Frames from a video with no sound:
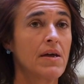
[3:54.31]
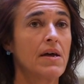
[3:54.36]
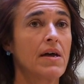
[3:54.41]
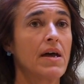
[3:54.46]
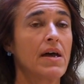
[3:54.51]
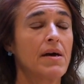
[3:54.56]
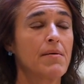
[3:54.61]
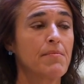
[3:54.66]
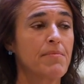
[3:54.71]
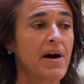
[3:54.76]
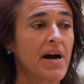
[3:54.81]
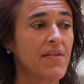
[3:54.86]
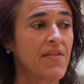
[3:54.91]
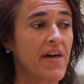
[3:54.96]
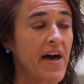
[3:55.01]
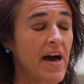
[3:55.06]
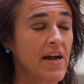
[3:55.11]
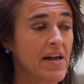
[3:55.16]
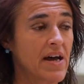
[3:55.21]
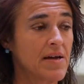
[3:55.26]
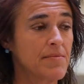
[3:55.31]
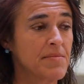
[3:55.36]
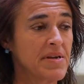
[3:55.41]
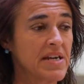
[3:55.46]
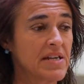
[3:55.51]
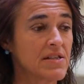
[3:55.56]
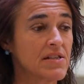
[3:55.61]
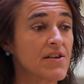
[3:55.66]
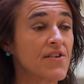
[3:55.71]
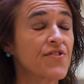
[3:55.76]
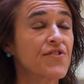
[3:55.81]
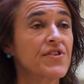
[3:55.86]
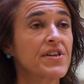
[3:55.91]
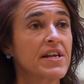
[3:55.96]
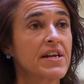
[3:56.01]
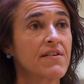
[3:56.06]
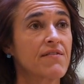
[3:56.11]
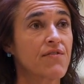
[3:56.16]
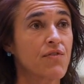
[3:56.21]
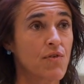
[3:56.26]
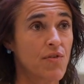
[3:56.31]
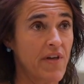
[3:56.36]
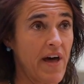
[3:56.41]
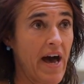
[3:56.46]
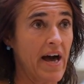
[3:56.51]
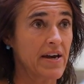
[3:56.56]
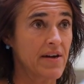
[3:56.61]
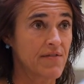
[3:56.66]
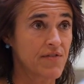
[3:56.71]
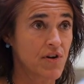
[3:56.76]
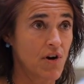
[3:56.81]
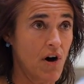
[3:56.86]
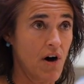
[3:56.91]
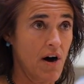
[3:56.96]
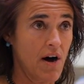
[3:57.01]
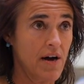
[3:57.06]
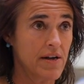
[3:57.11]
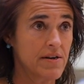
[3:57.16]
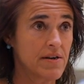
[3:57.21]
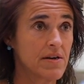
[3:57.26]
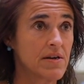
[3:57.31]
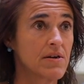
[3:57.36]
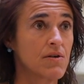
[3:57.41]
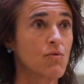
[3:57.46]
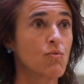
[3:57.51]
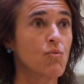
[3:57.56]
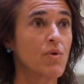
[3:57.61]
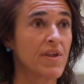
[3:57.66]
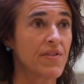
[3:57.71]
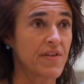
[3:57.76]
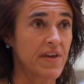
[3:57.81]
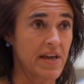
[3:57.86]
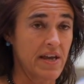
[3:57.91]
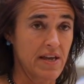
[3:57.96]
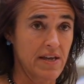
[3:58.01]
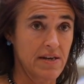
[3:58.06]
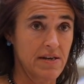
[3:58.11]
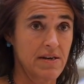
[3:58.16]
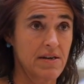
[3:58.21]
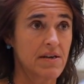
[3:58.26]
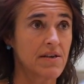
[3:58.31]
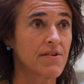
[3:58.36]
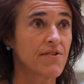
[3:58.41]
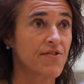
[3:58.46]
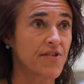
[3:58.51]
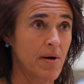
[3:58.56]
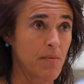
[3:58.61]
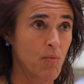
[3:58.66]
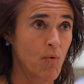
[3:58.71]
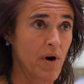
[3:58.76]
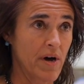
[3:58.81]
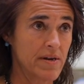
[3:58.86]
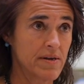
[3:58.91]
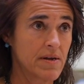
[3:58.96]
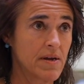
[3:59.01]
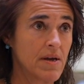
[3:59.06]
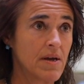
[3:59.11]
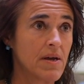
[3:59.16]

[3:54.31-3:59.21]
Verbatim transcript: and by that I mean listening for that of God within someone.